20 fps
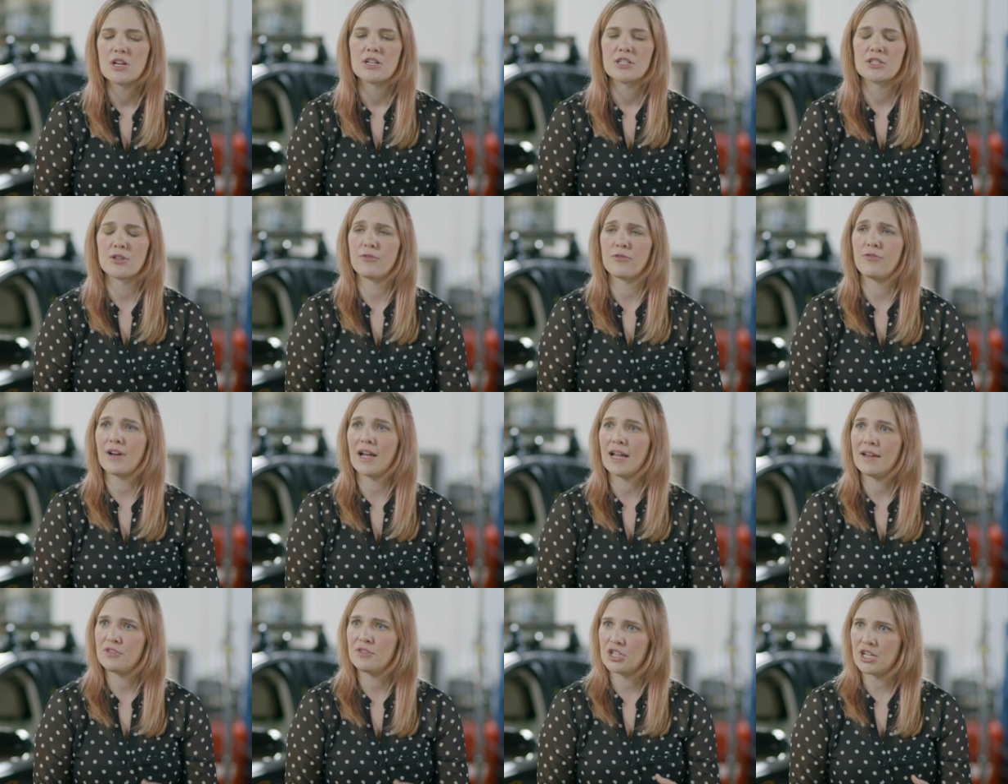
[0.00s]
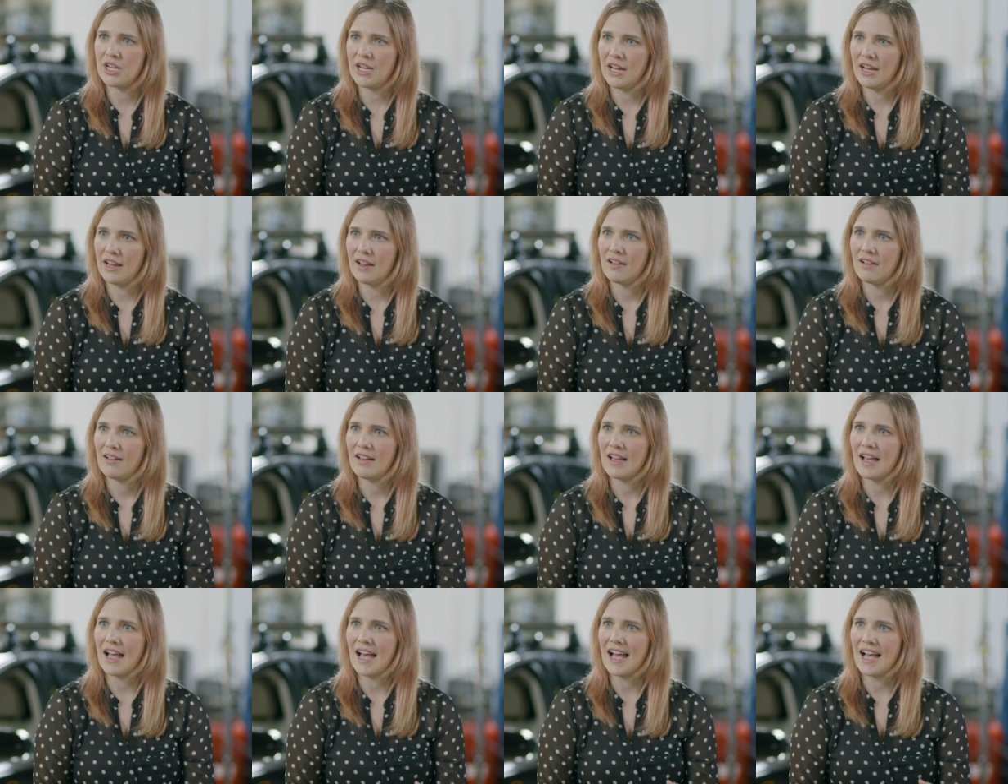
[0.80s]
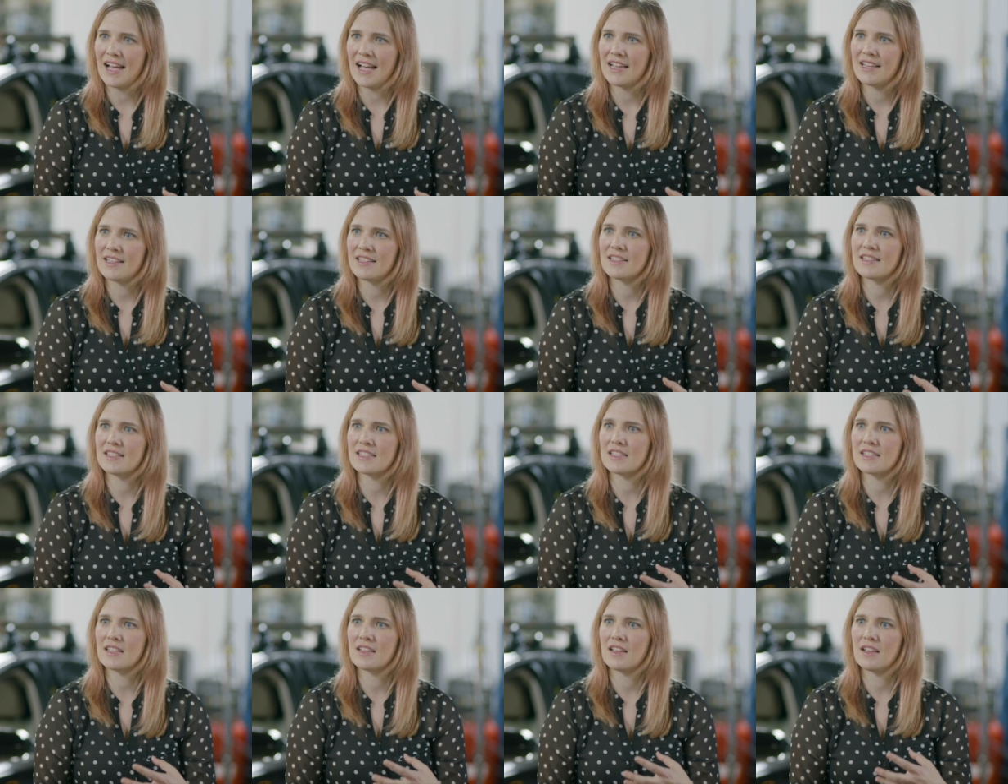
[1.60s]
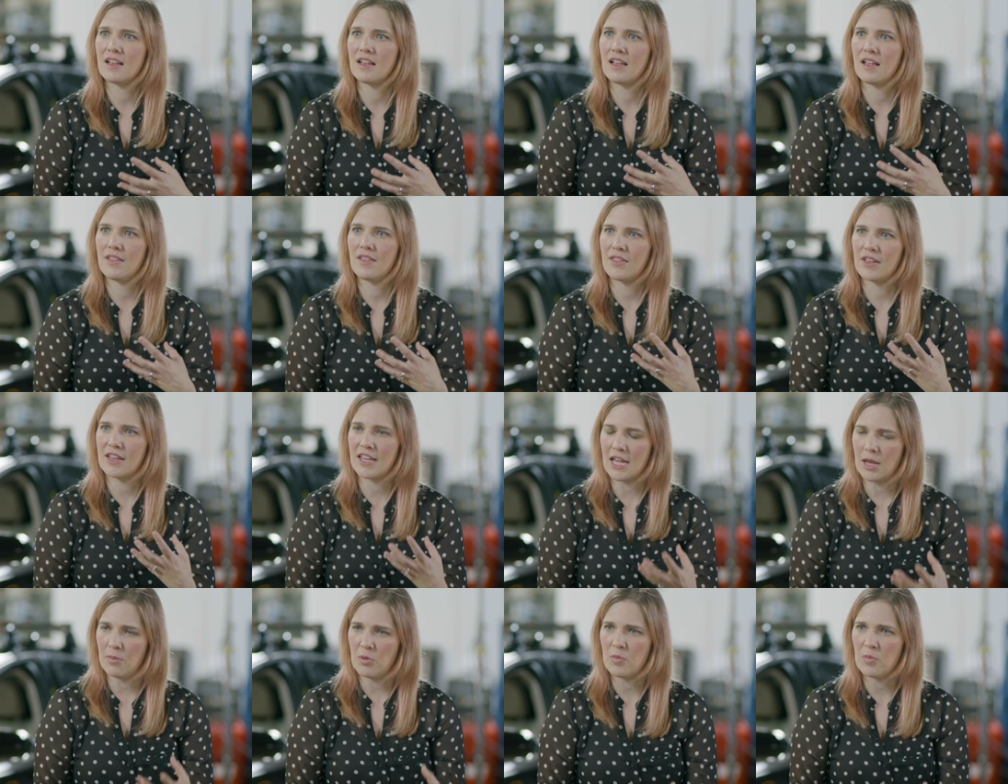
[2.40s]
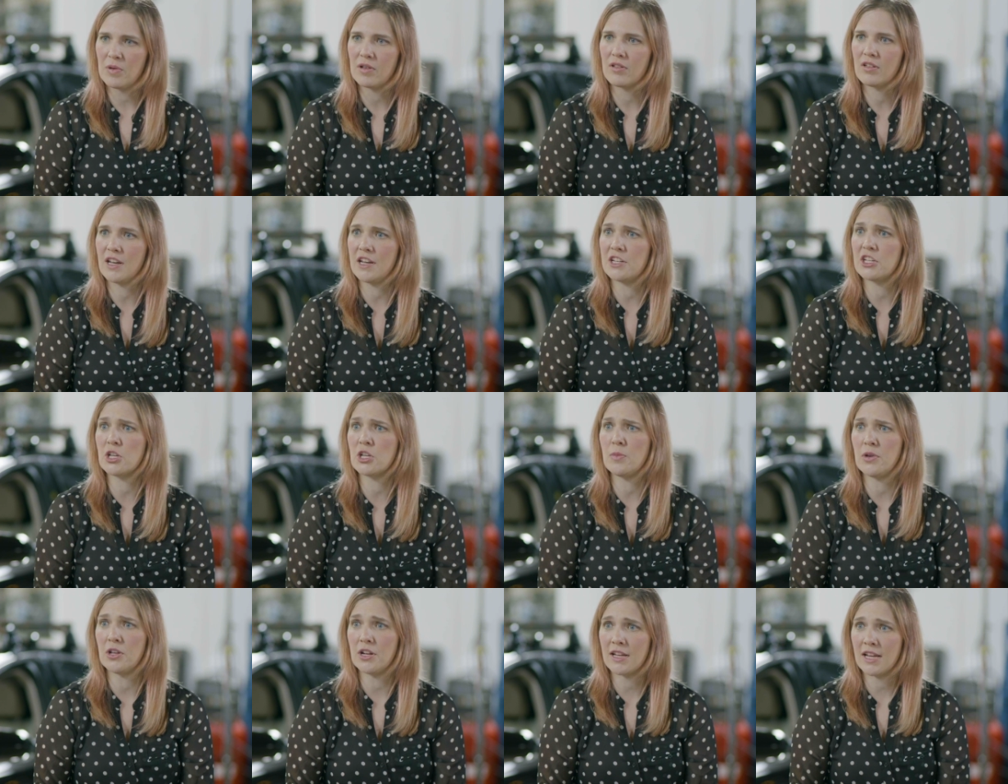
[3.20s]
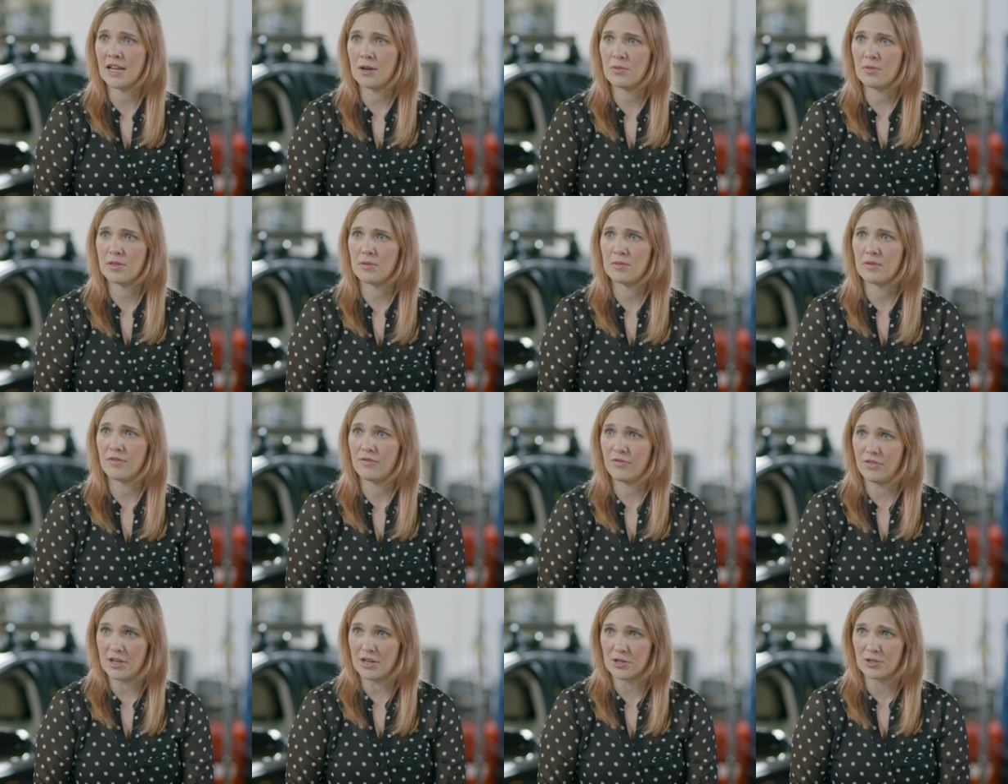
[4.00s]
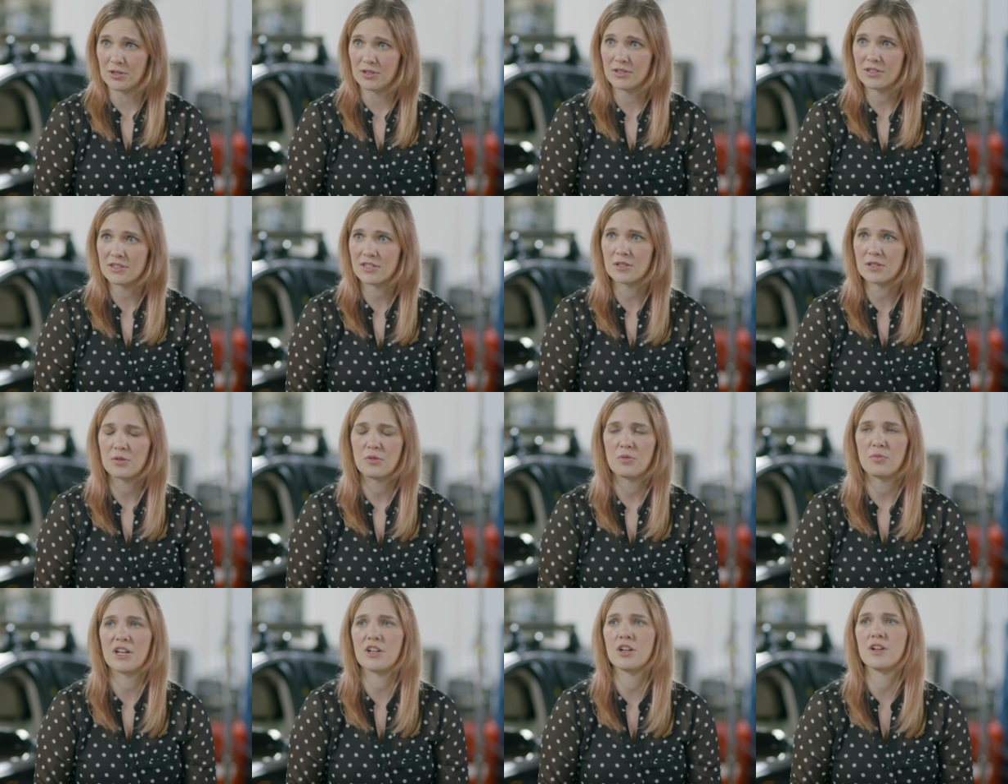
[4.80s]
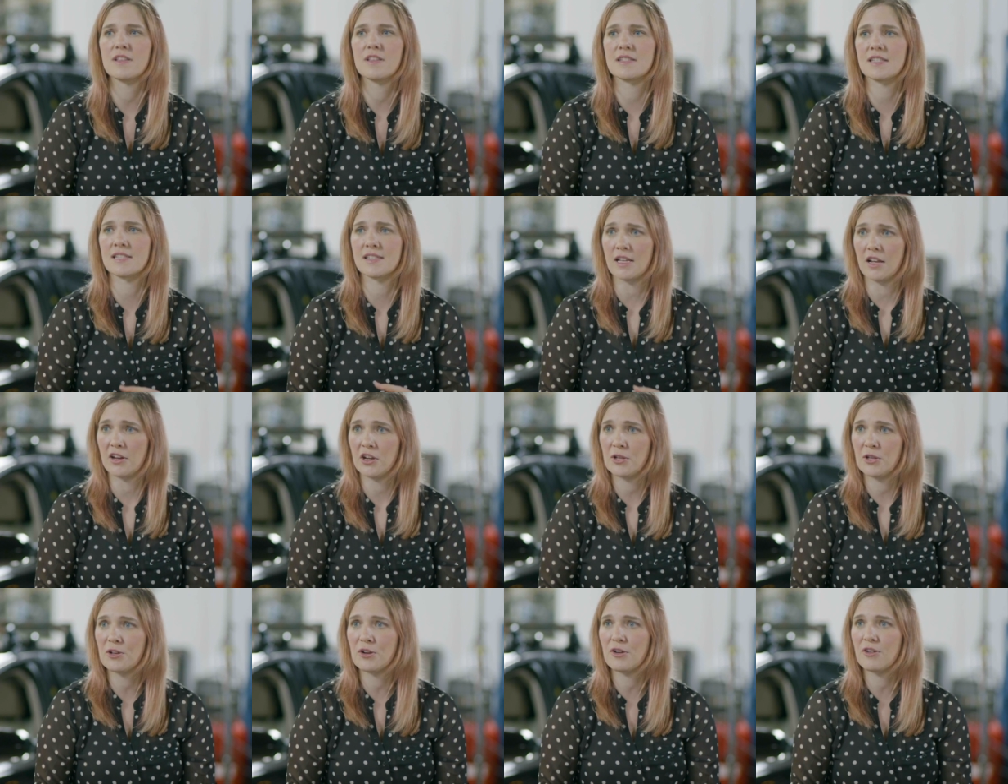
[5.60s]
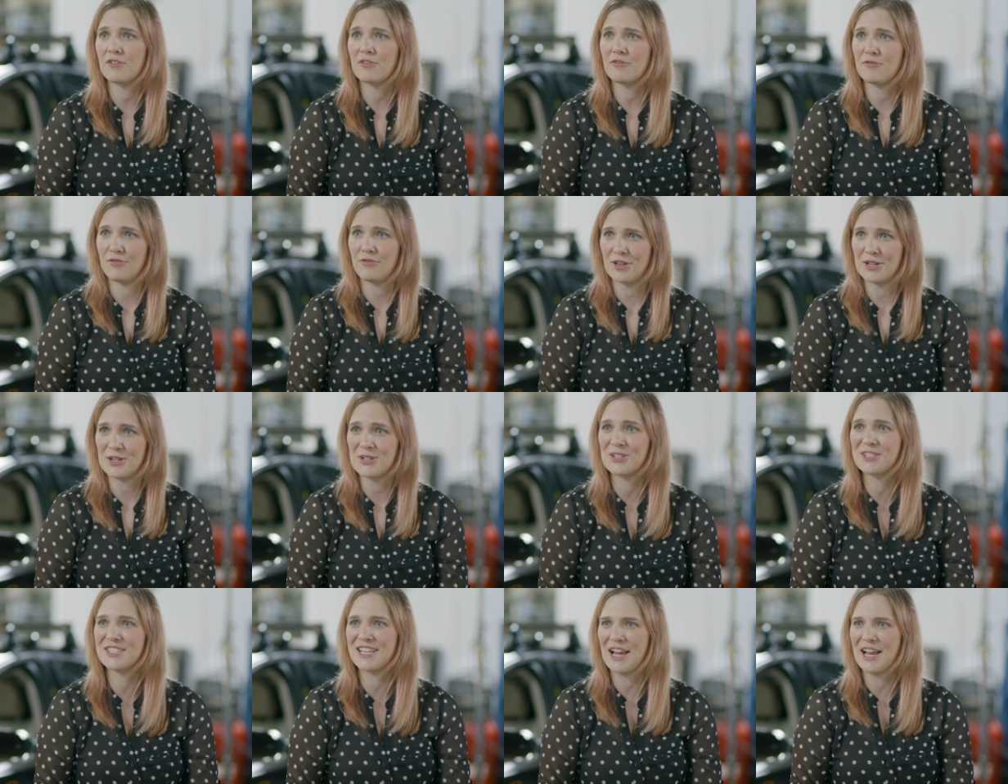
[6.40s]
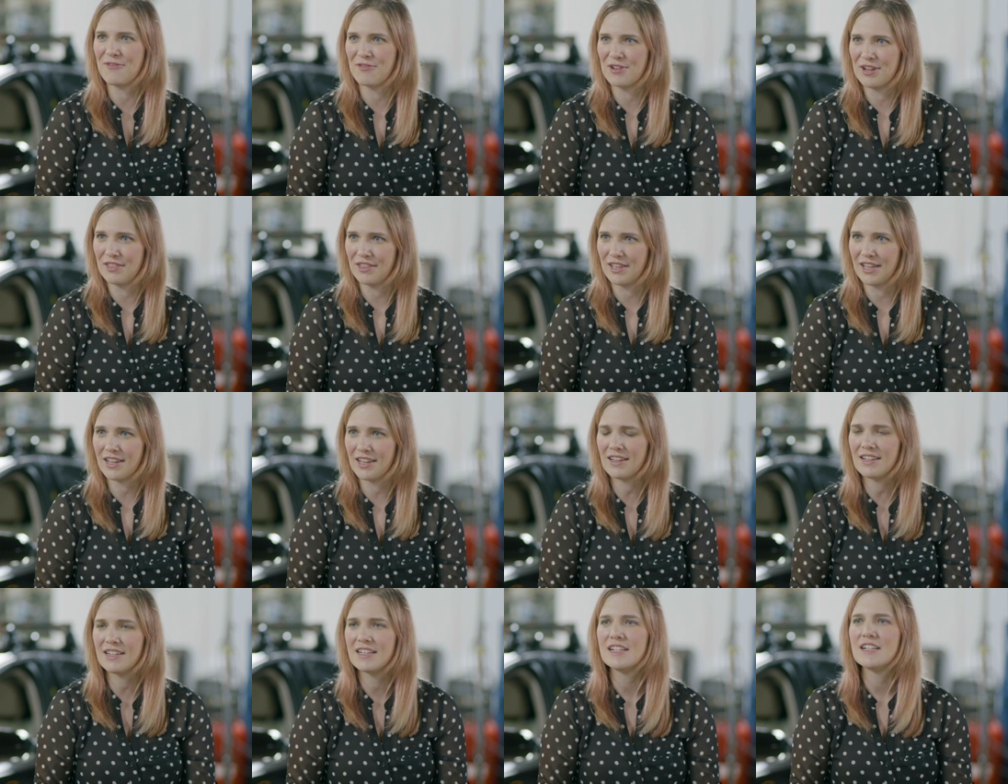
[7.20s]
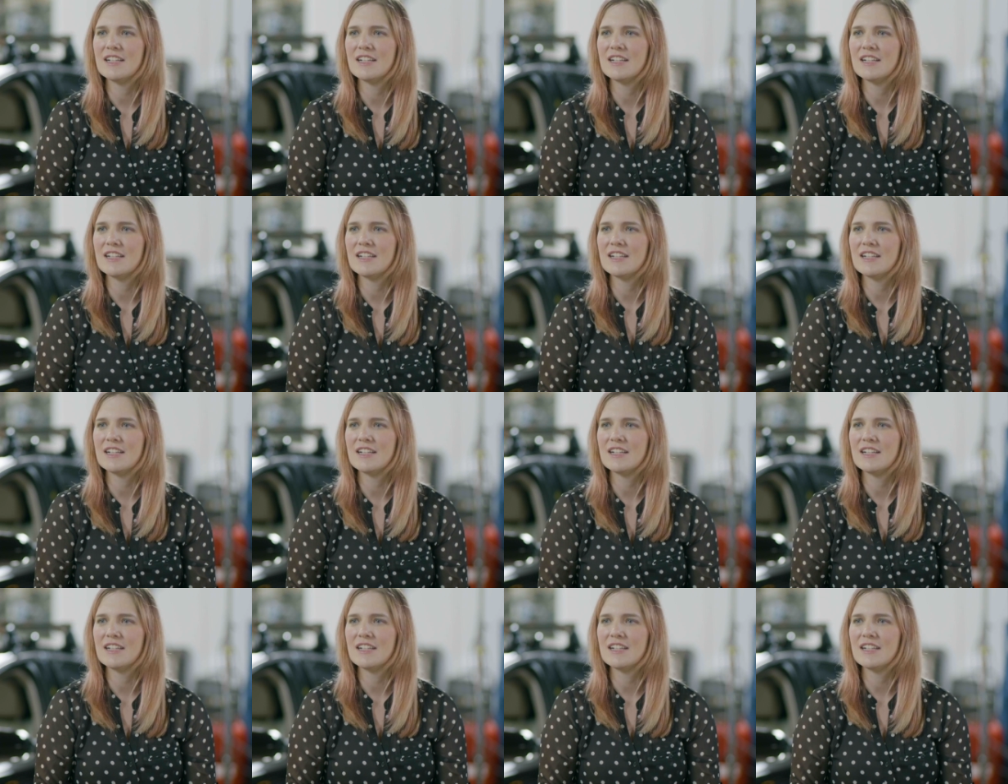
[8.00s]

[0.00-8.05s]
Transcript: So five G has the capability to communicate with vehicles. We call this cellular vehicle to everything.